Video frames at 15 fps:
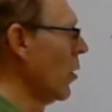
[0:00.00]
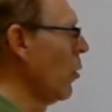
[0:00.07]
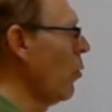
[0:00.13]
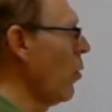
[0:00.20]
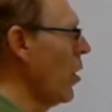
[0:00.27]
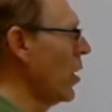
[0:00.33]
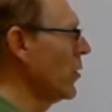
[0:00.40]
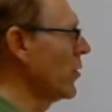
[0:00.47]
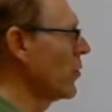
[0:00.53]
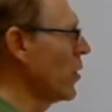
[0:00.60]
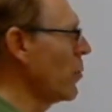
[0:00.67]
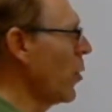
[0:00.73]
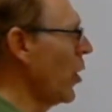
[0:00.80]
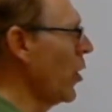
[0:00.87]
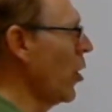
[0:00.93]
Word
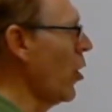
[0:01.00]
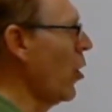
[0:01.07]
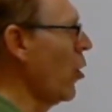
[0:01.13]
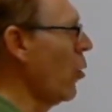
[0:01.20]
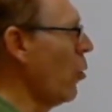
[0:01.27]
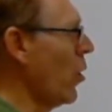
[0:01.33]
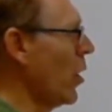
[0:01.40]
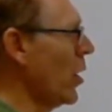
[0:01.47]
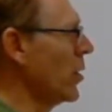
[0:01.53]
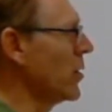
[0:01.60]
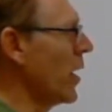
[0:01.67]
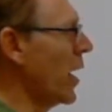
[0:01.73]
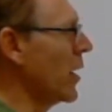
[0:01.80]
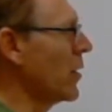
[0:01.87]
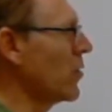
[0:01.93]
3.0, Word
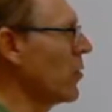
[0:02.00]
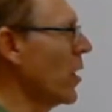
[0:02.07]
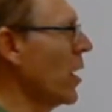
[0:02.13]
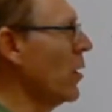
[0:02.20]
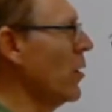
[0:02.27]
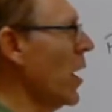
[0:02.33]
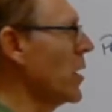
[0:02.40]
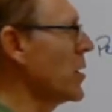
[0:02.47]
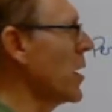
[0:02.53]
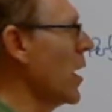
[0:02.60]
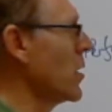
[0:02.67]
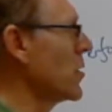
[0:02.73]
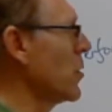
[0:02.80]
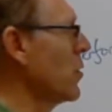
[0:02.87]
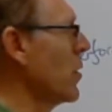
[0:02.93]
93,
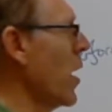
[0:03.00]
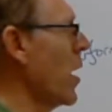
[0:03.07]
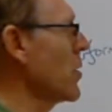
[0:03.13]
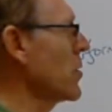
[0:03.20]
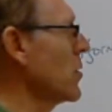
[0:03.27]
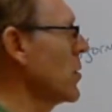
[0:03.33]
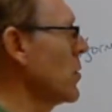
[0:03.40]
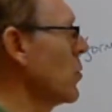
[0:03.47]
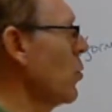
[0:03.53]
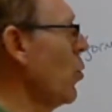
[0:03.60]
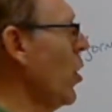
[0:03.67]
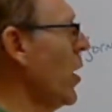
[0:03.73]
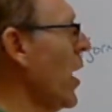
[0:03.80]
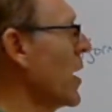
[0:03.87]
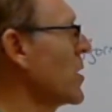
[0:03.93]
98, 2000,
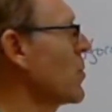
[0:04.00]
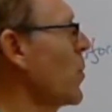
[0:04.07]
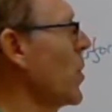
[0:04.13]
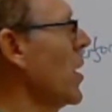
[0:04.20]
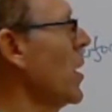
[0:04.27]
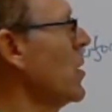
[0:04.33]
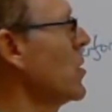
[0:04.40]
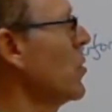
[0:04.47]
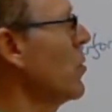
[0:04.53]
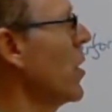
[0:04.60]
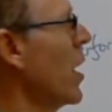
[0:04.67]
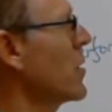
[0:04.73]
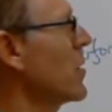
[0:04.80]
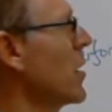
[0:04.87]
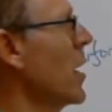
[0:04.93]
Word XP,
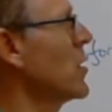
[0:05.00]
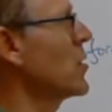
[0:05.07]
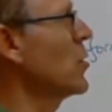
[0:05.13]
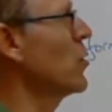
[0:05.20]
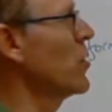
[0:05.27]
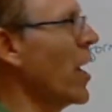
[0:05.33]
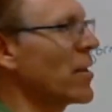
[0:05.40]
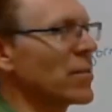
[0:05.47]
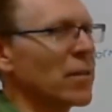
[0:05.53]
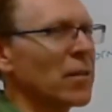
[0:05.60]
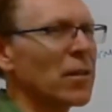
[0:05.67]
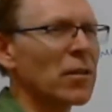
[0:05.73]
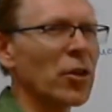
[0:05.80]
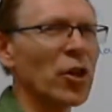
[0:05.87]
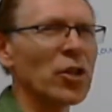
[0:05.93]
2008,
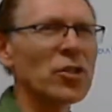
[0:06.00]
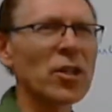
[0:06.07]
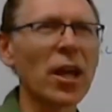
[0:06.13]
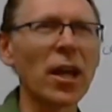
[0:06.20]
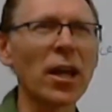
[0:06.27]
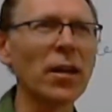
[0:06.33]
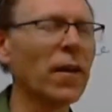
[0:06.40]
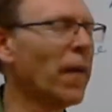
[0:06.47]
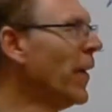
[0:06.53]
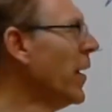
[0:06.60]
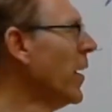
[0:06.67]
2013.